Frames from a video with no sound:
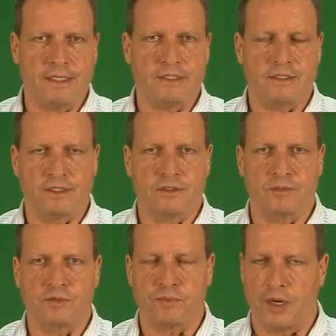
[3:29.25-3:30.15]
these
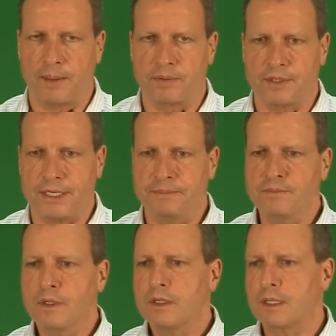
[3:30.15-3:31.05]
systems properly.
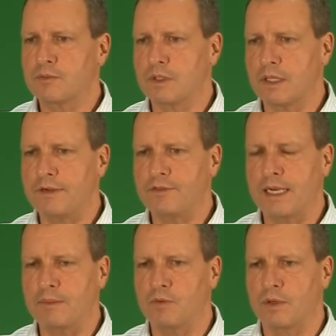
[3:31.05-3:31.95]
Comes with a
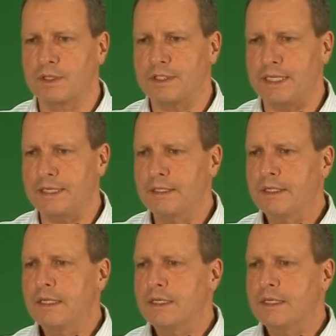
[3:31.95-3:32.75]
lifetime warranty.